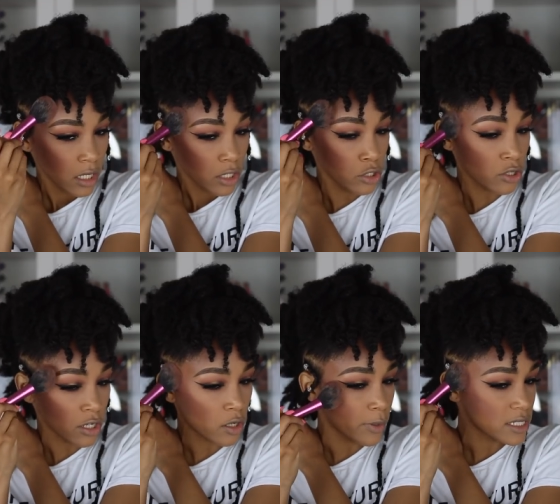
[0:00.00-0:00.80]
you know,
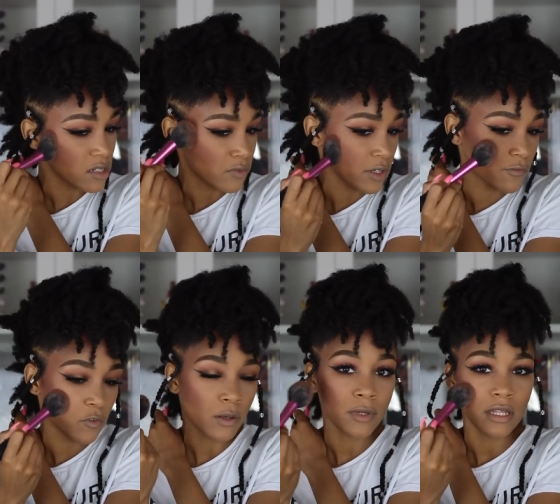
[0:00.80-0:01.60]
they're going to
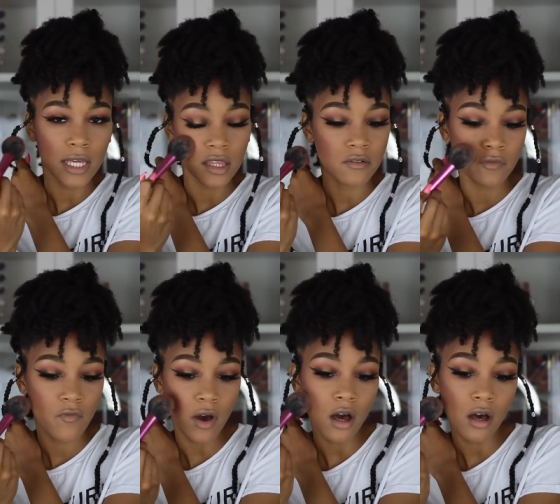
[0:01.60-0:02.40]
reformulate the
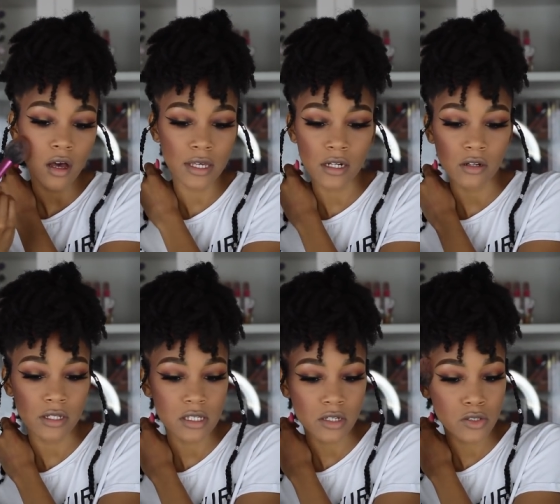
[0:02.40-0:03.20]
vault and it
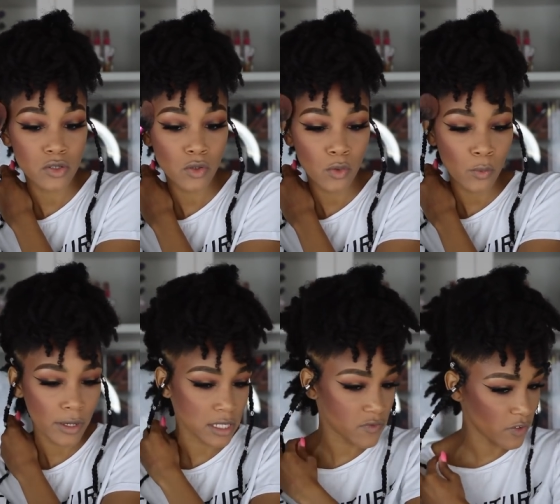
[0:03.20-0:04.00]
only took two
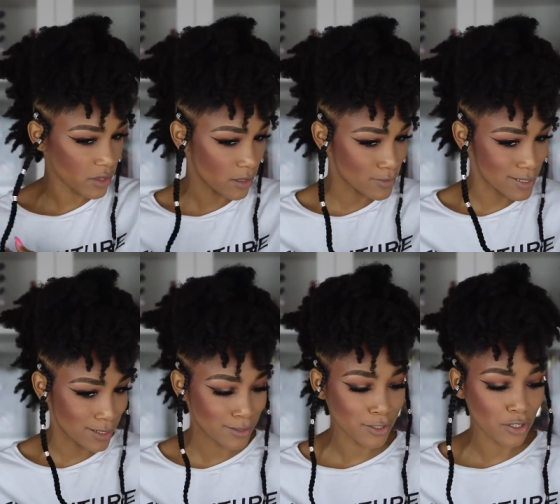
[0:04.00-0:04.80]
weeks for them
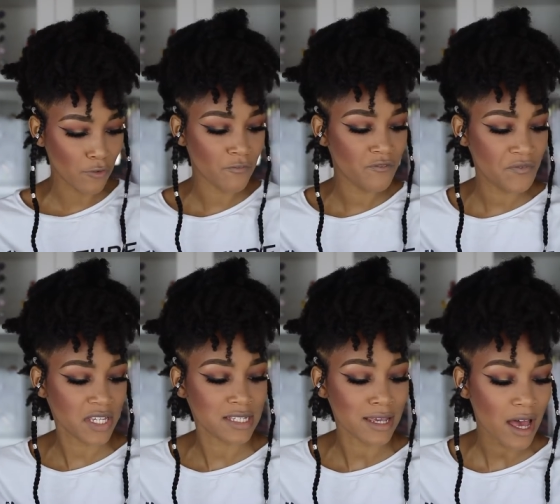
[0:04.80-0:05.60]
to, you know,
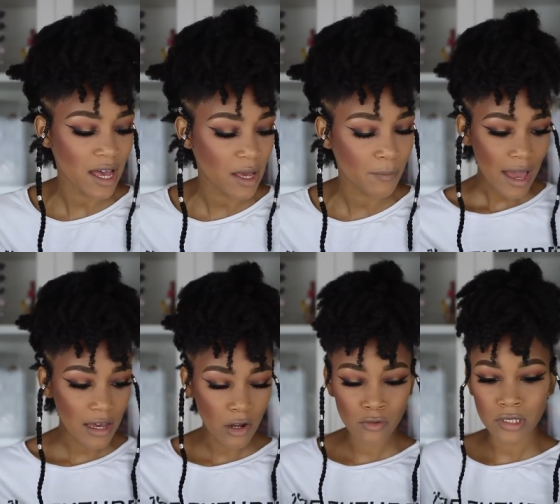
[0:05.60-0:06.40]
fix it up.
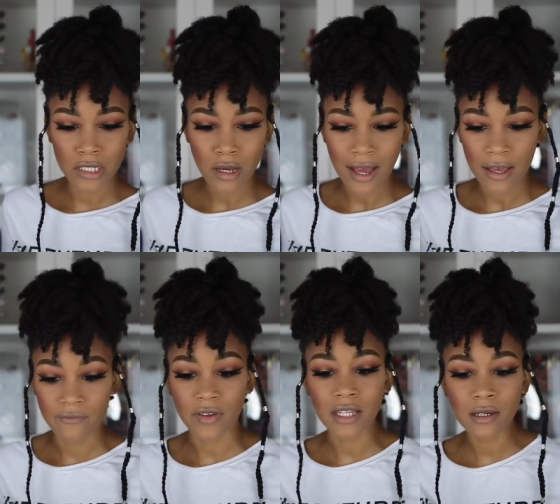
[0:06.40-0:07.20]
I don't really know how I
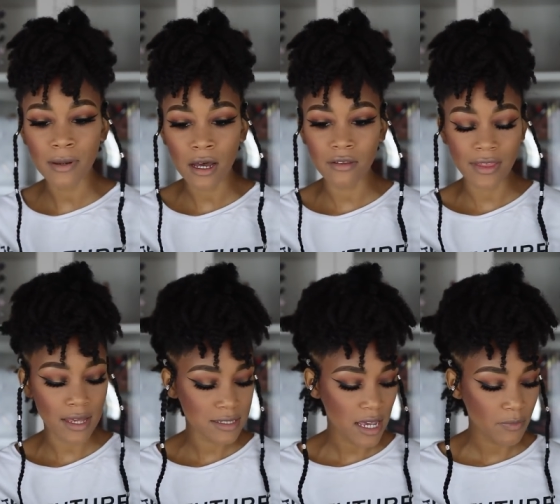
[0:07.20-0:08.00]
feel about
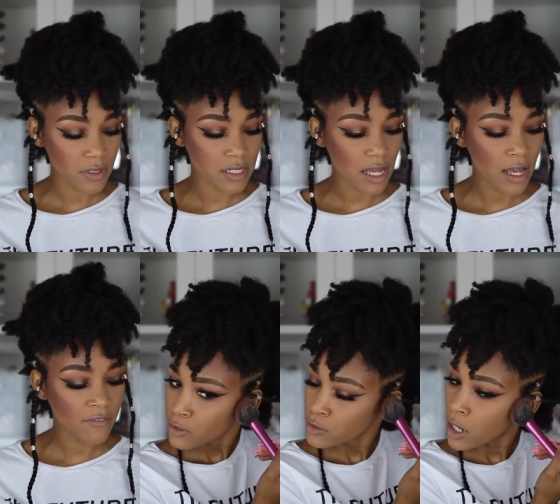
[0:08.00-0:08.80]
that type of
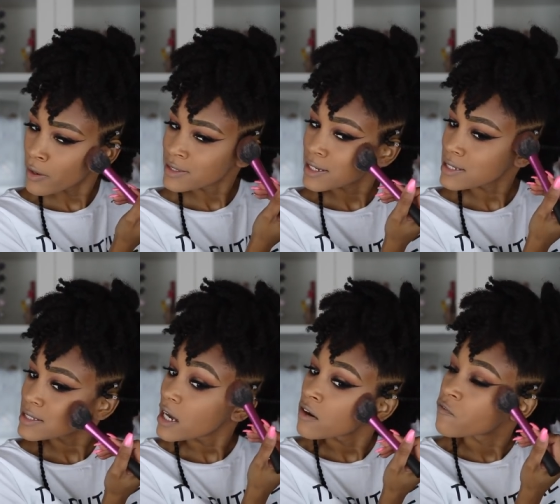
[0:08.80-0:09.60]
stuff. You know, it does
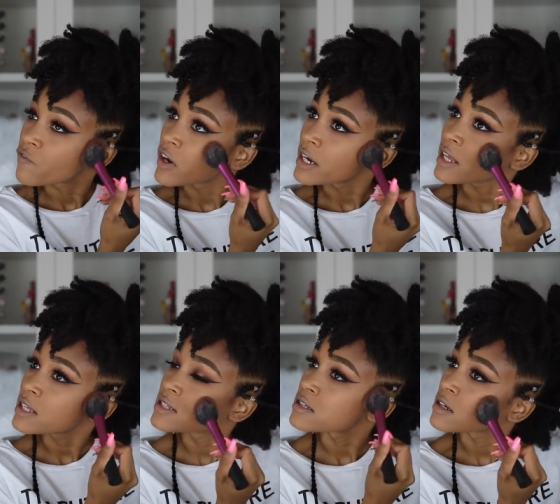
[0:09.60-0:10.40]
sound
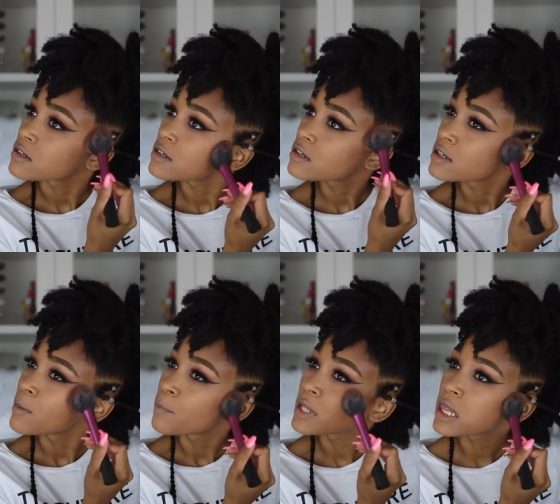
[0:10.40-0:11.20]
funny to
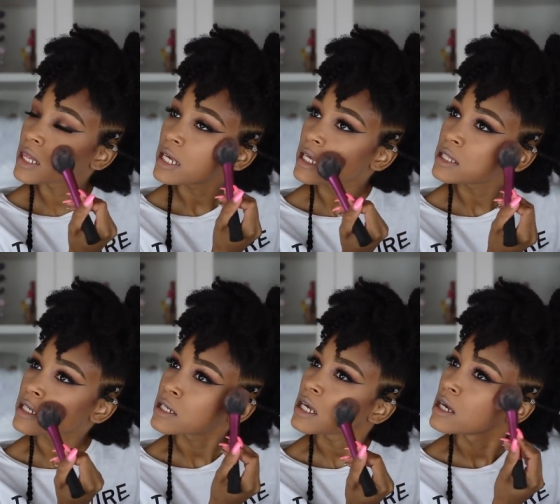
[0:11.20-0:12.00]

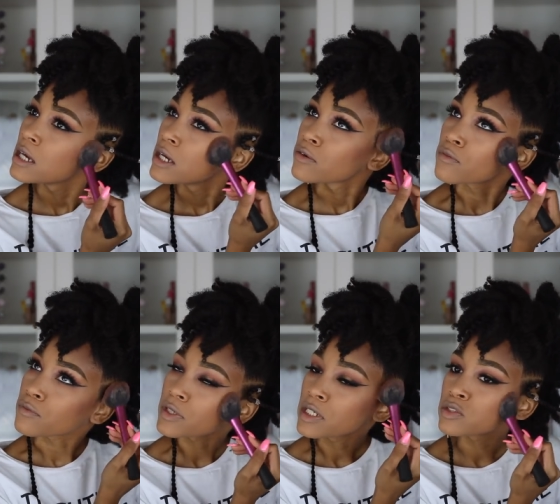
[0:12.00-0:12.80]
completely
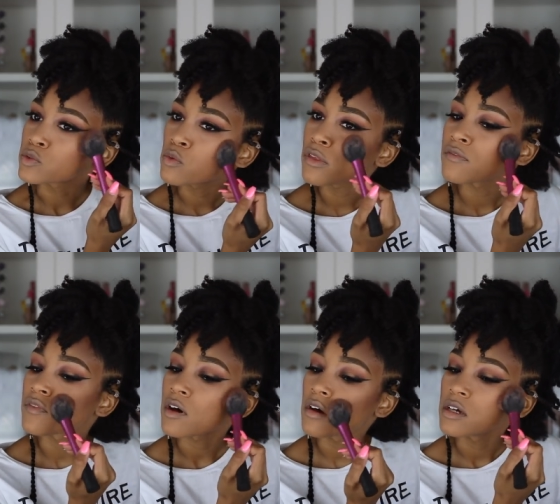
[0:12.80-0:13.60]
redo the
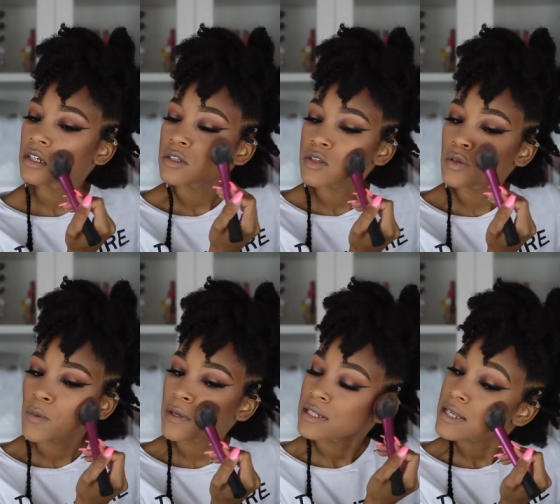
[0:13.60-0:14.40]
vault in a
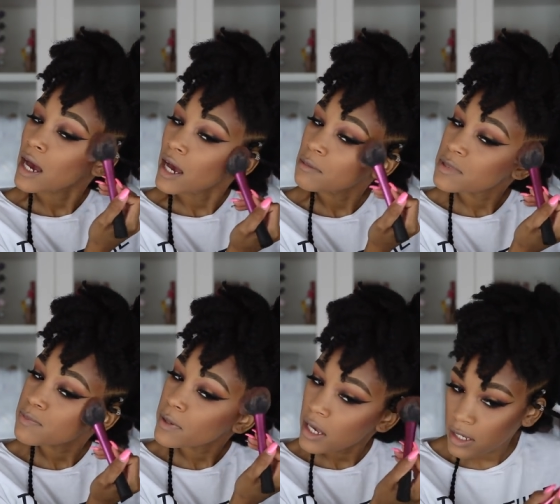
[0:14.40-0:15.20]
two week time
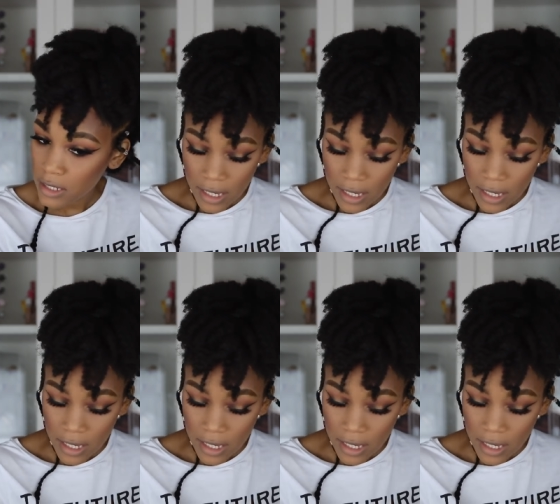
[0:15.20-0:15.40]
span,